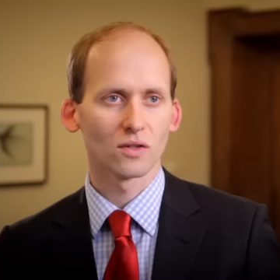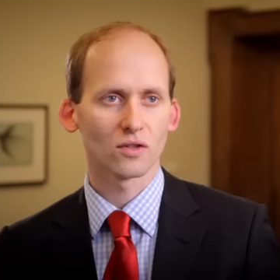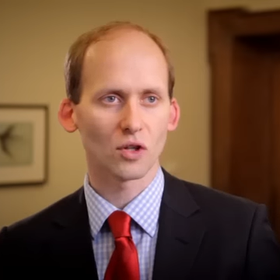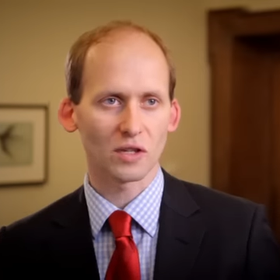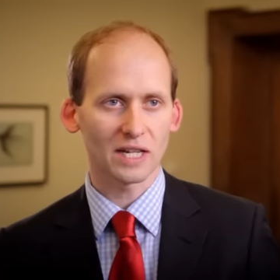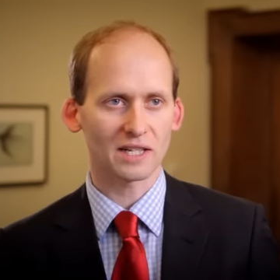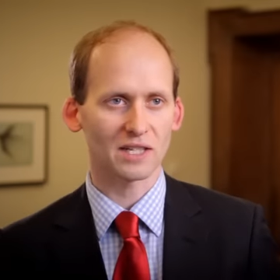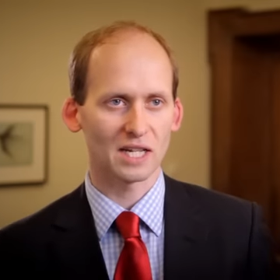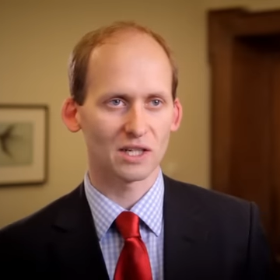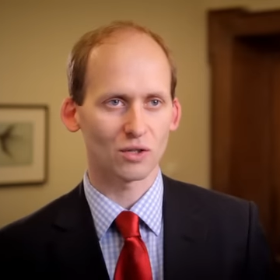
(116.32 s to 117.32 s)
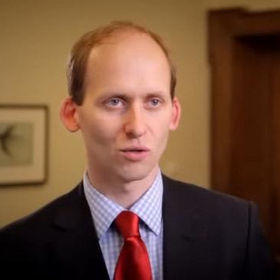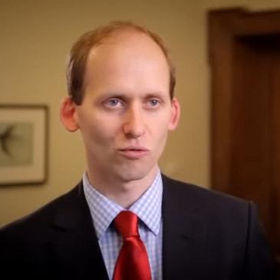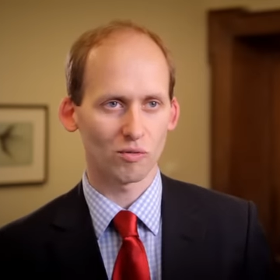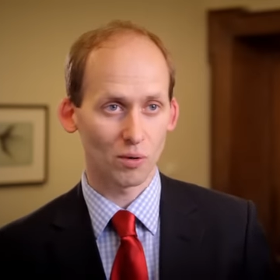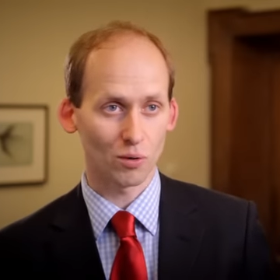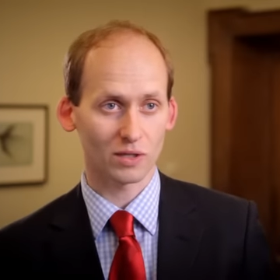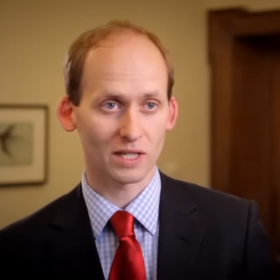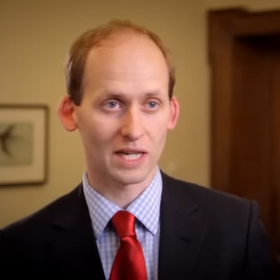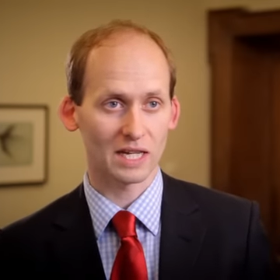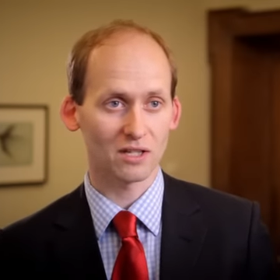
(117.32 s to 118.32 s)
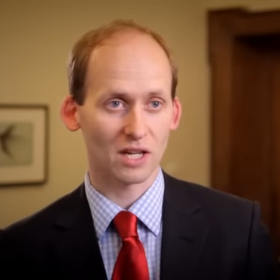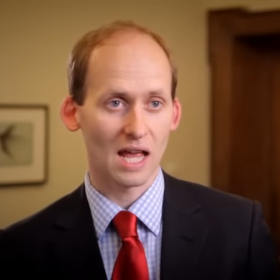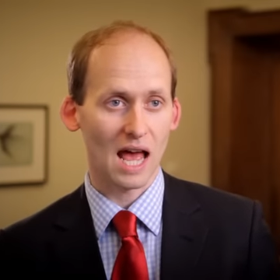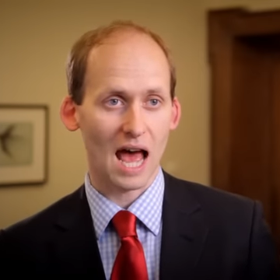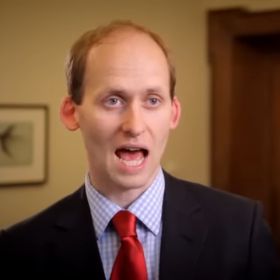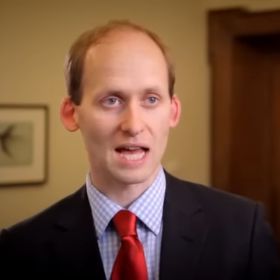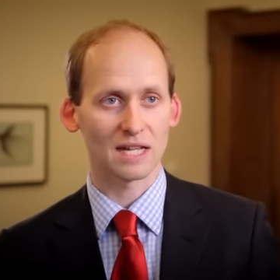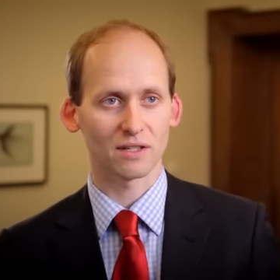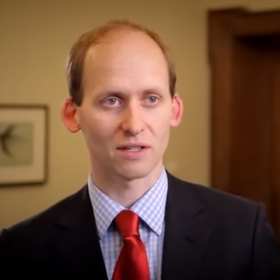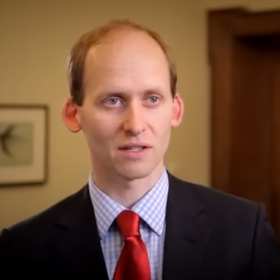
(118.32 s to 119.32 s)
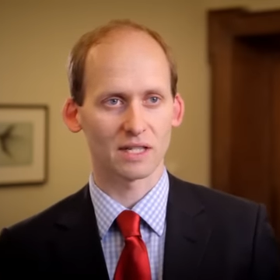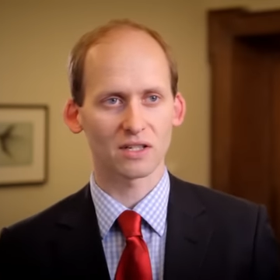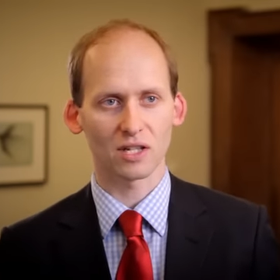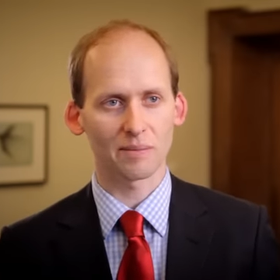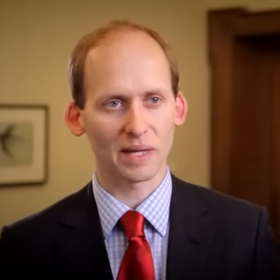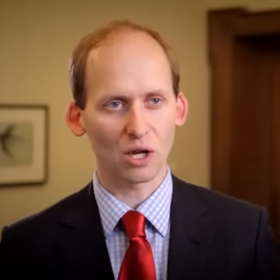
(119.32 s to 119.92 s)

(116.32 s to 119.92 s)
So the next stage is called report stage. And this time they